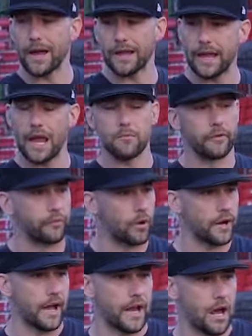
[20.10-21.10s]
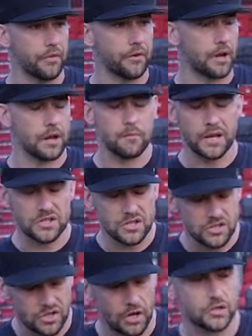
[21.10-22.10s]
my game before I got out there, and it made
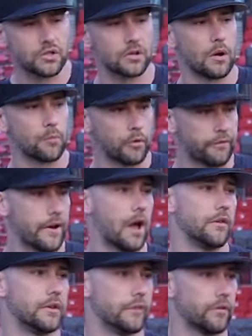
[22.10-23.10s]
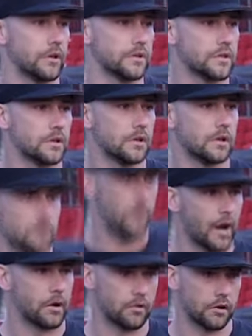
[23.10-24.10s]
such a profound difference in
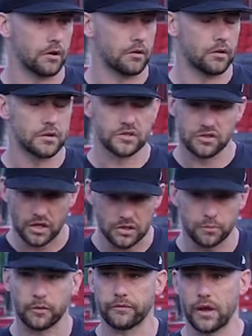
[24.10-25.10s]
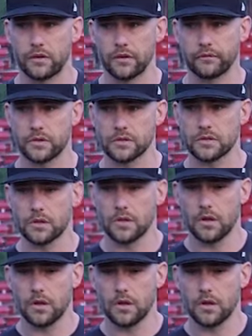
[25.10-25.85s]
my career. Such a profound difference.